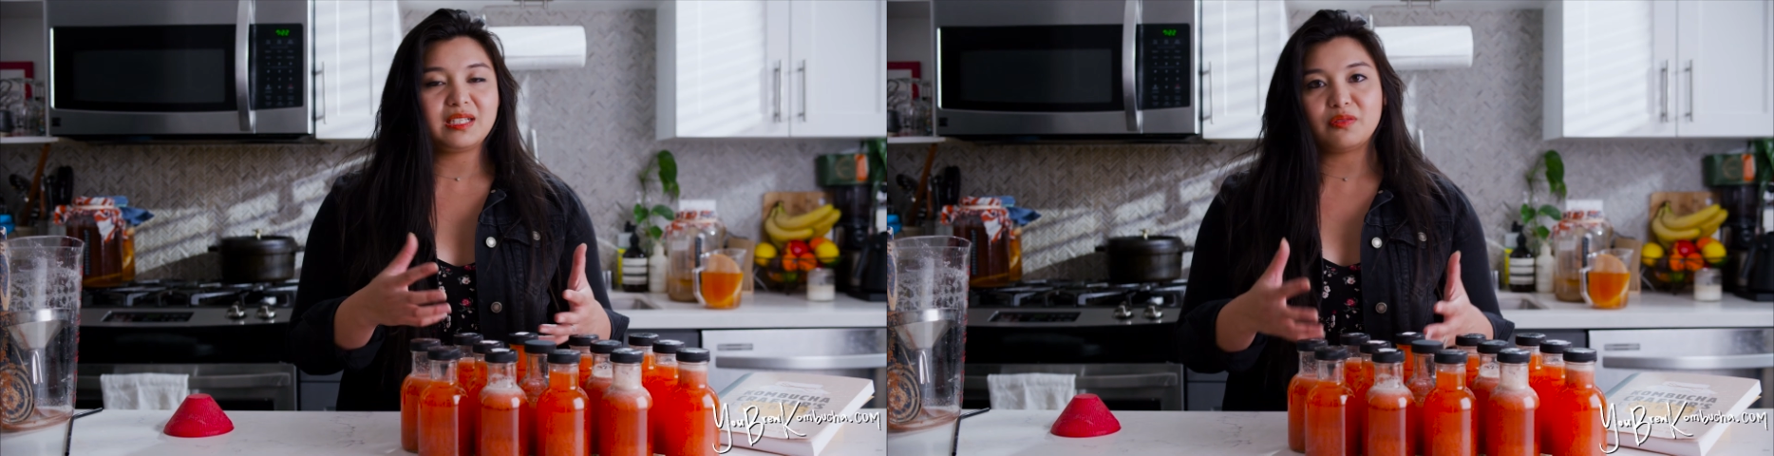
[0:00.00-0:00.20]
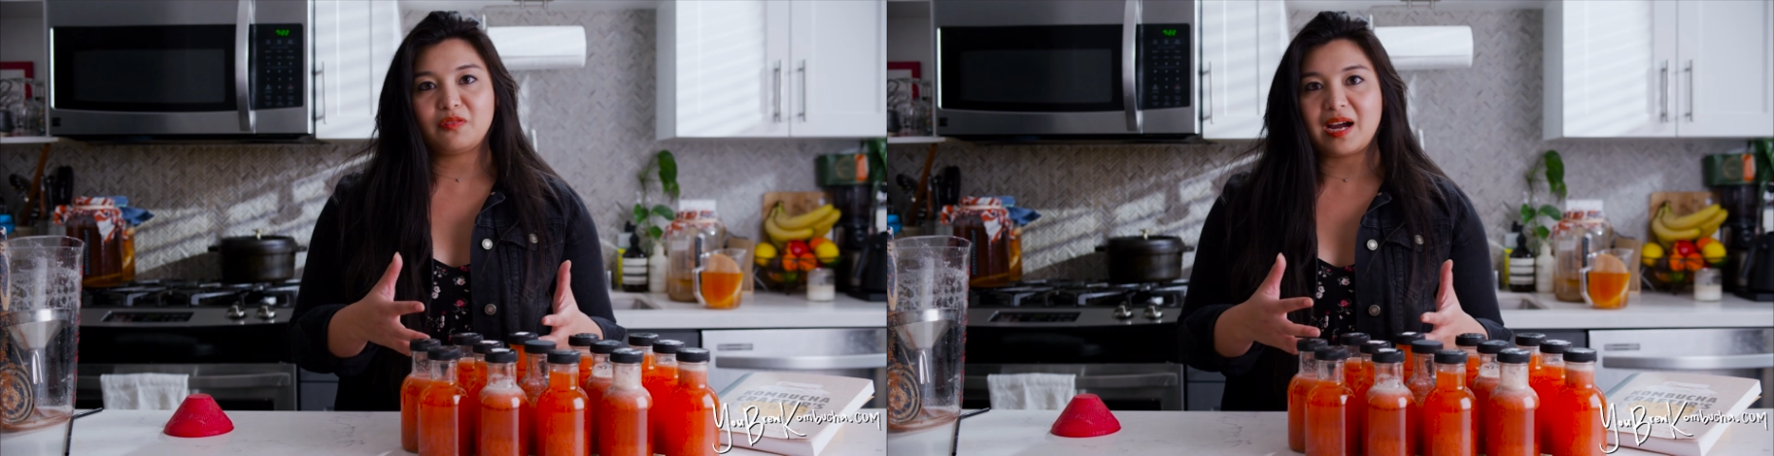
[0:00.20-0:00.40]

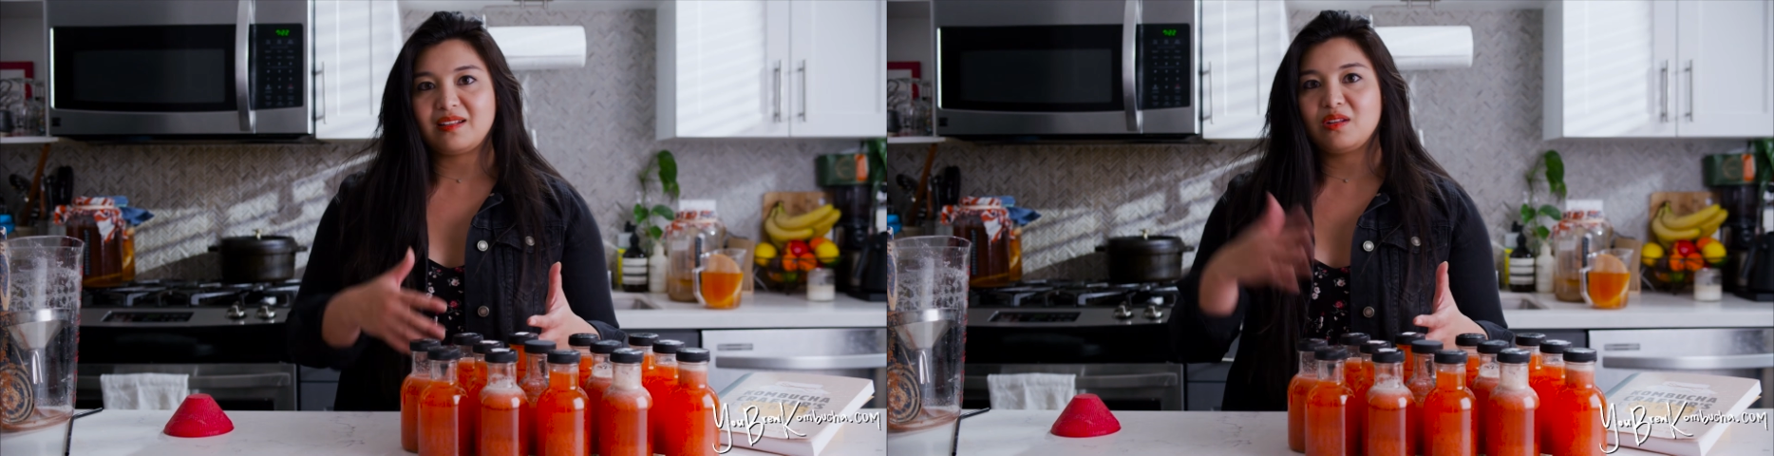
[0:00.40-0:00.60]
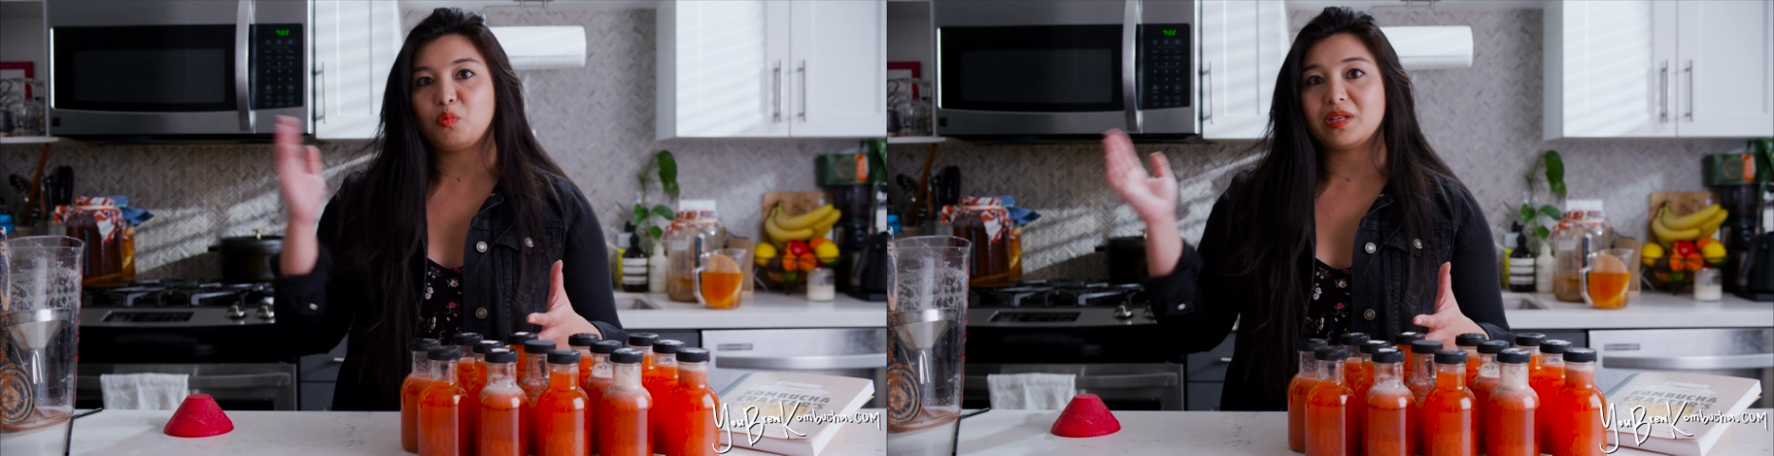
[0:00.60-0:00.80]
to find
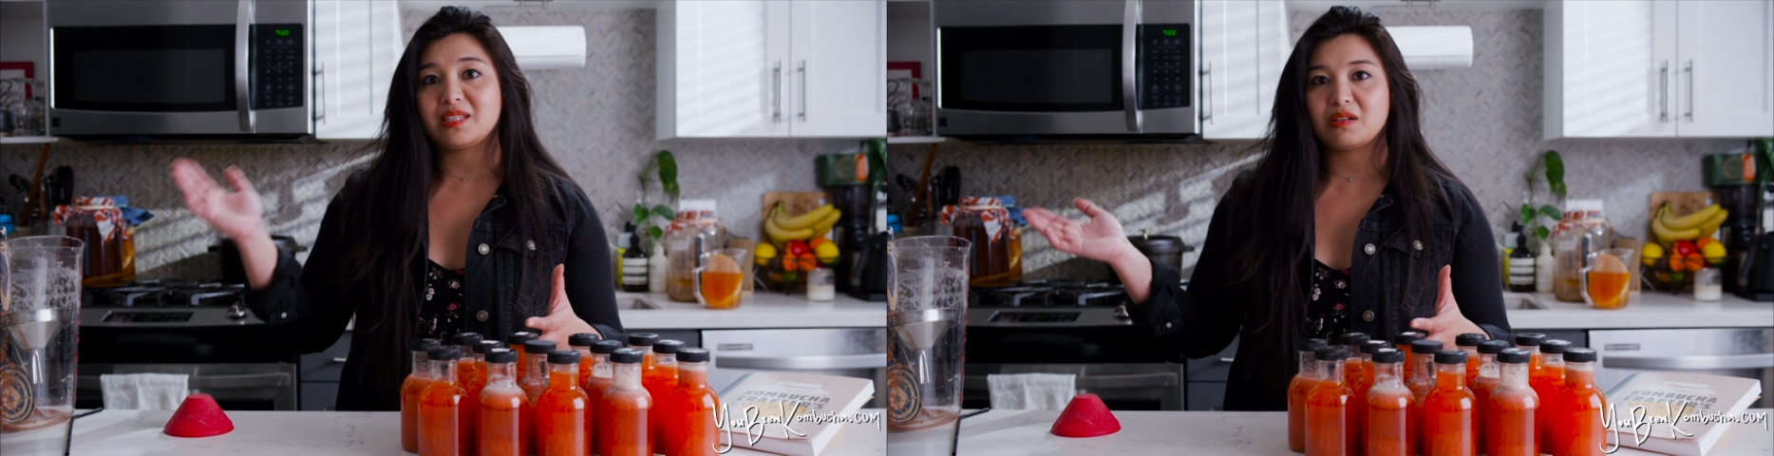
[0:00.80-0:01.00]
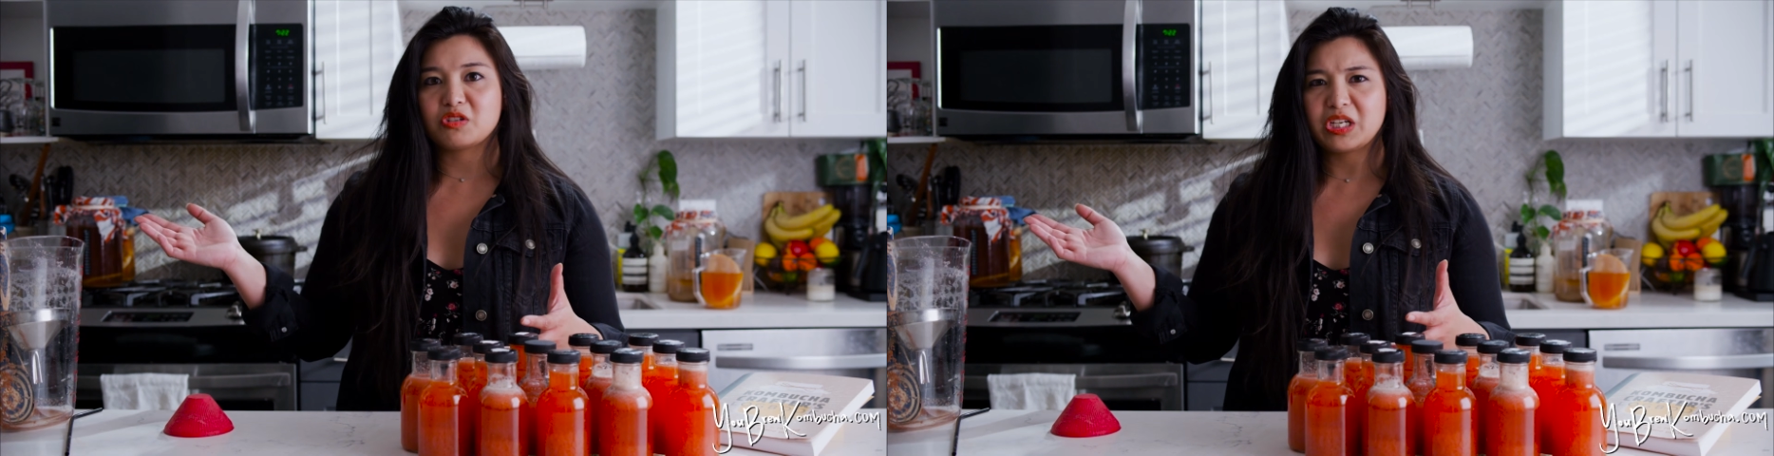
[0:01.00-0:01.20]
that once
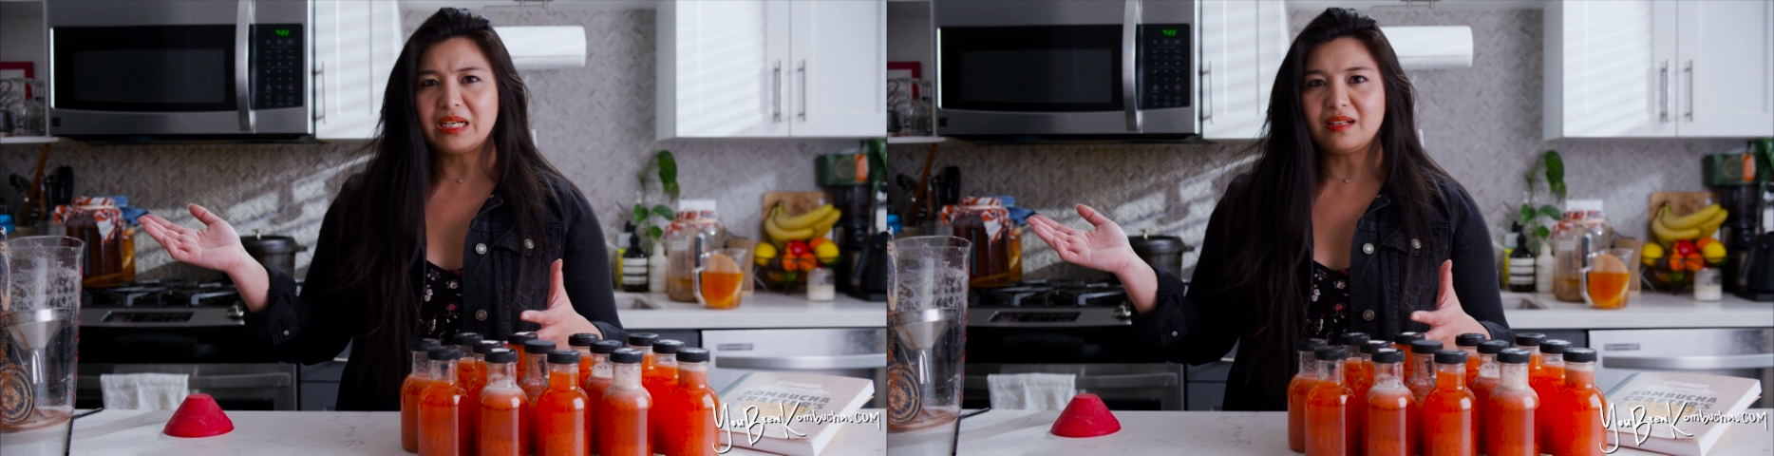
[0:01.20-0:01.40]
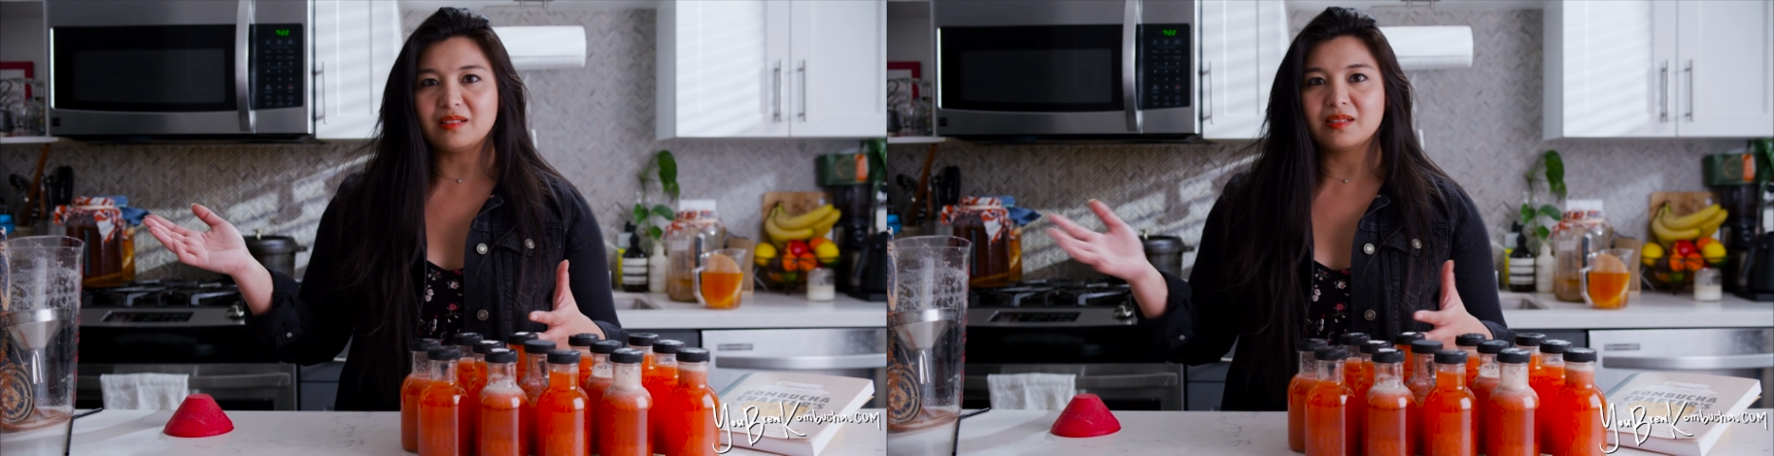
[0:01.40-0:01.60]
they're
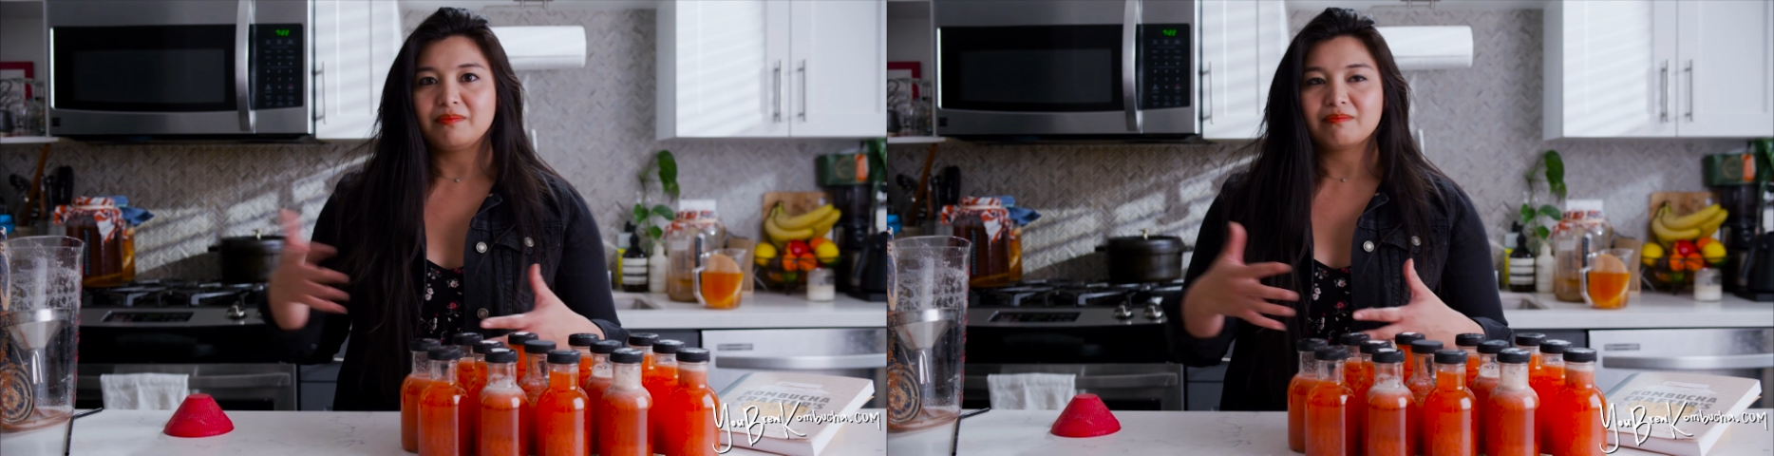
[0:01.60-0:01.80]
chilled,